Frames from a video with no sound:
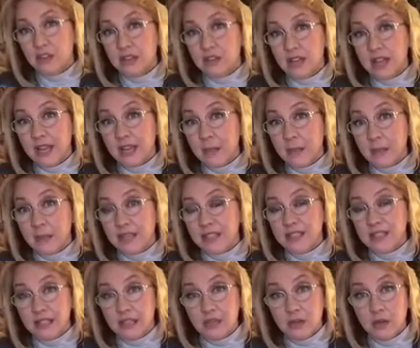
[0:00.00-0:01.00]
look like a
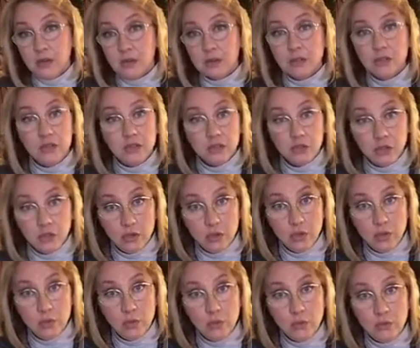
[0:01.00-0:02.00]
big deal to
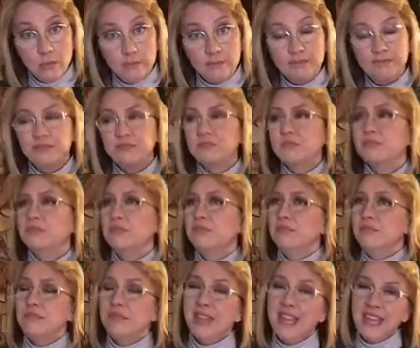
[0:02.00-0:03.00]
you
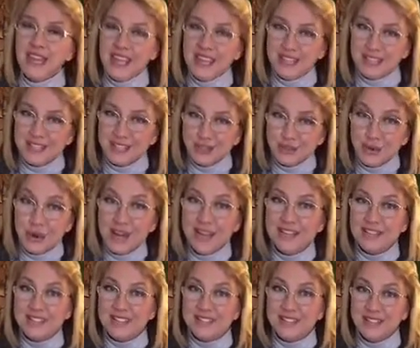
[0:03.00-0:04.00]
is
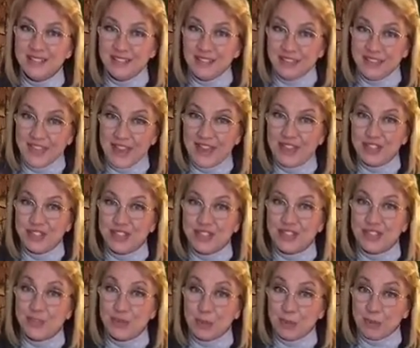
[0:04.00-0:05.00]
it's that
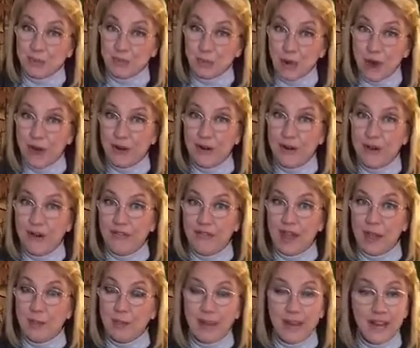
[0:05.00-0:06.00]
drip of water on
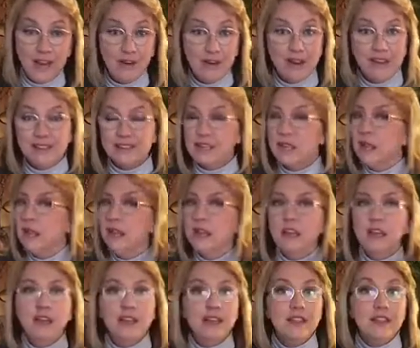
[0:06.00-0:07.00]
that parent.
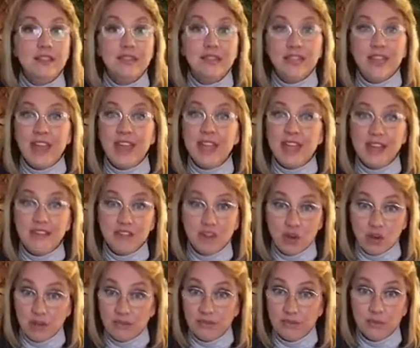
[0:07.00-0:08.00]
They have
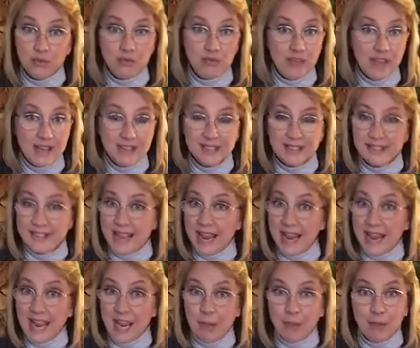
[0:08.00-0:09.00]
gone through that
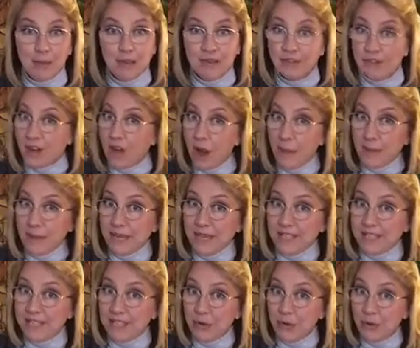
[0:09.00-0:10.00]
same not
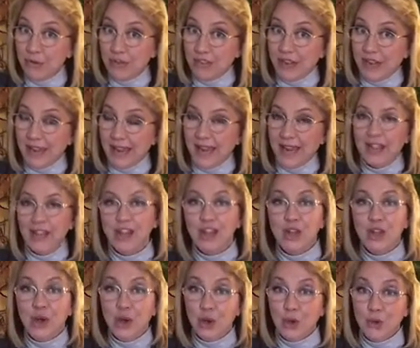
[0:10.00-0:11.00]
big deal thing
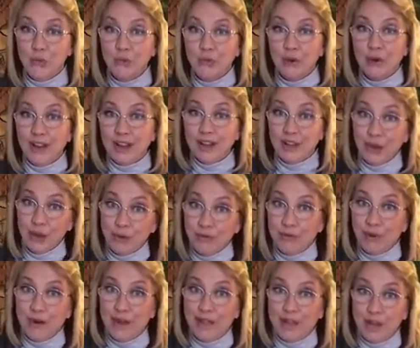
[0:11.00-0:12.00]
over and
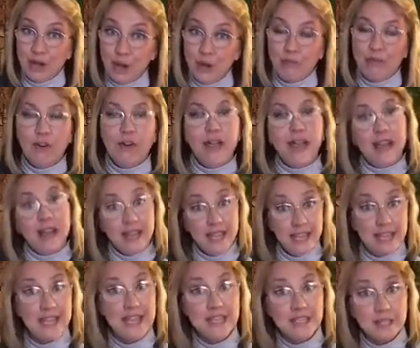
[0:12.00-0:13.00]
over and over, and
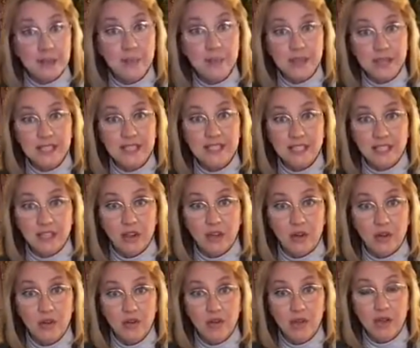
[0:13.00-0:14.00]
it is a big
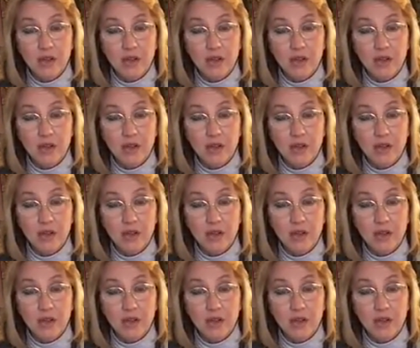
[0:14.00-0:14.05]
deal,